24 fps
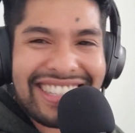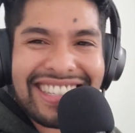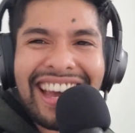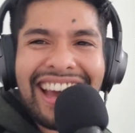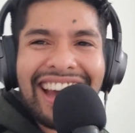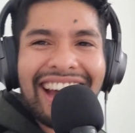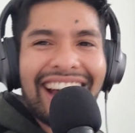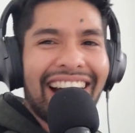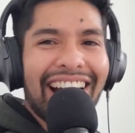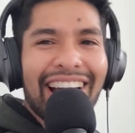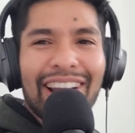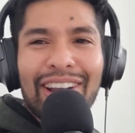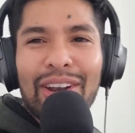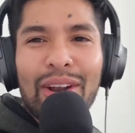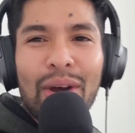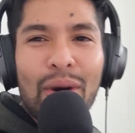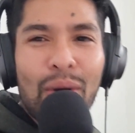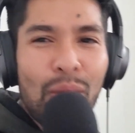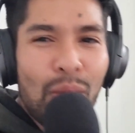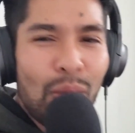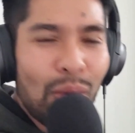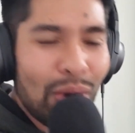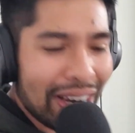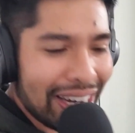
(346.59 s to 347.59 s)
Time? I don't know
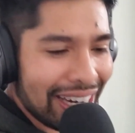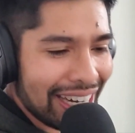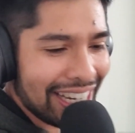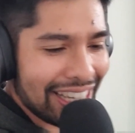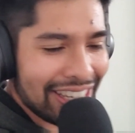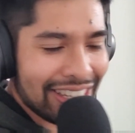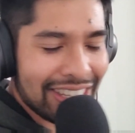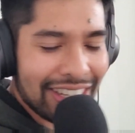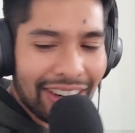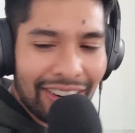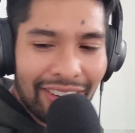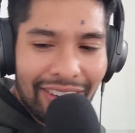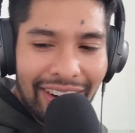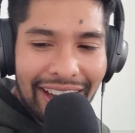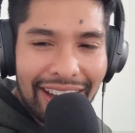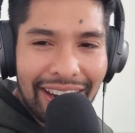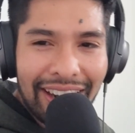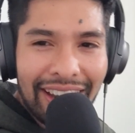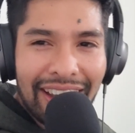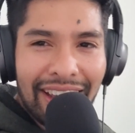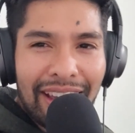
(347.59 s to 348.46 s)
what it is. All right.